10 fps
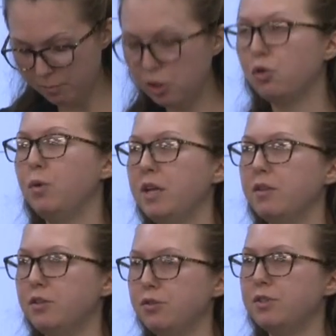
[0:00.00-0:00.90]
between the
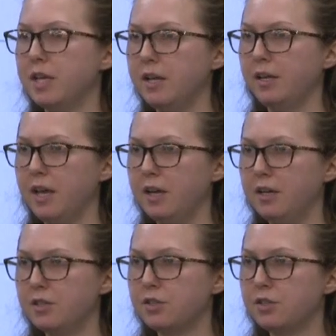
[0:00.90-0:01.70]
two Senate candidates